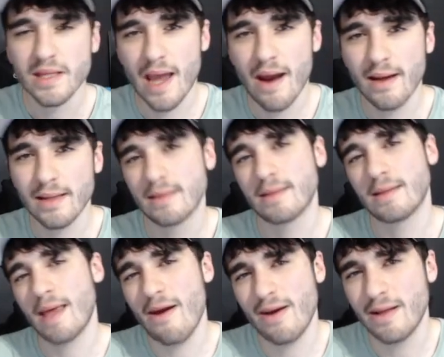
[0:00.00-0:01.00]
There,
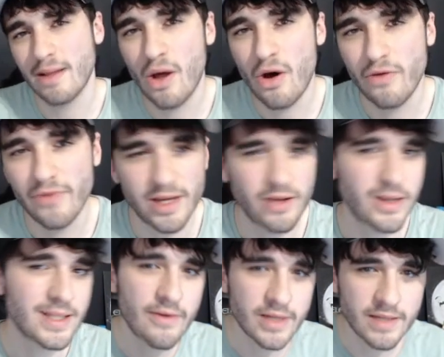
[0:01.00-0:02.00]
there are a lot of like, yeah,
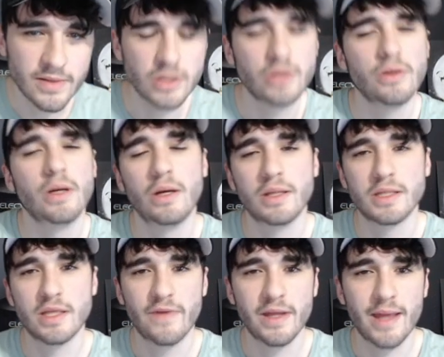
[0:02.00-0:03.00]
he's level 72, a lot of
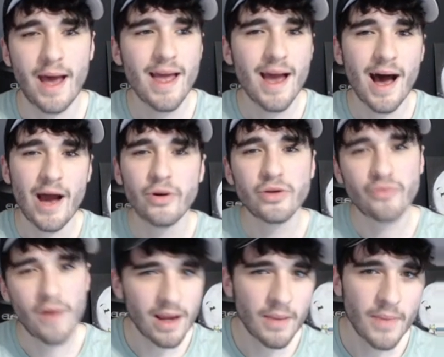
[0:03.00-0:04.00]
stuff like that. I would
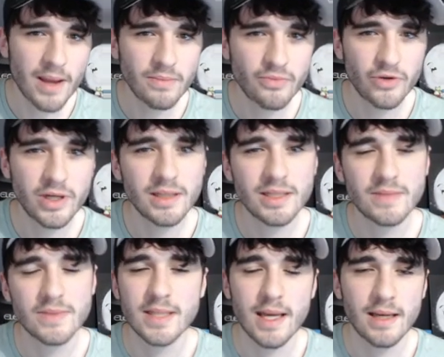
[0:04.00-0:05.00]
recommend you bring in
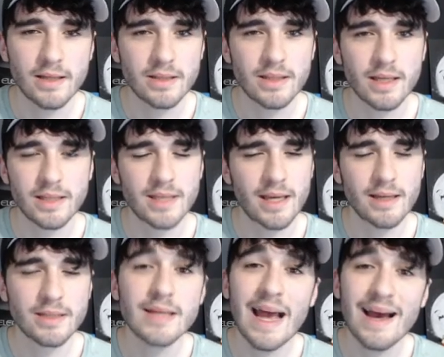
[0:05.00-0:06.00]
some status, uh,
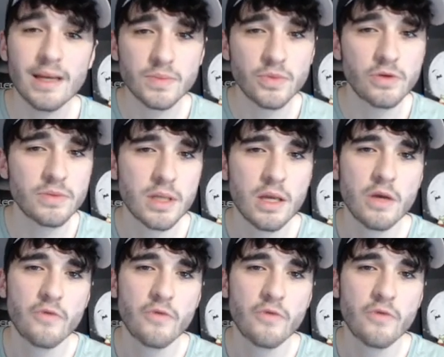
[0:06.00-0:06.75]
status, status moves.